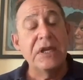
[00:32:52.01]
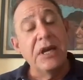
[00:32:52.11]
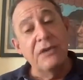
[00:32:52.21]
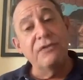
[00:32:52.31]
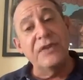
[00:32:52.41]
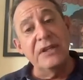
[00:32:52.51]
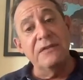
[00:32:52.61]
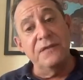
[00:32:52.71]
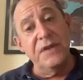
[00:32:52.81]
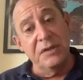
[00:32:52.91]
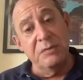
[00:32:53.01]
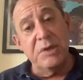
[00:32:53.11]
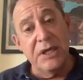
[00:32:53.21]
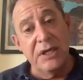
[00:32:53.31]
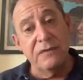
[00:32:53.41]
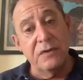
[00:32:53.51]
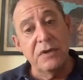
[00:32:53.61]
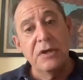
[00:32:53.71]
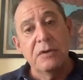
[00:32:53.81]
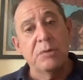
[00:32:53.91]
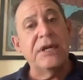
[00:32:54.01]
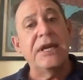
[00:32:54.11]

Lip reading: I've seen the feeding behavior, but I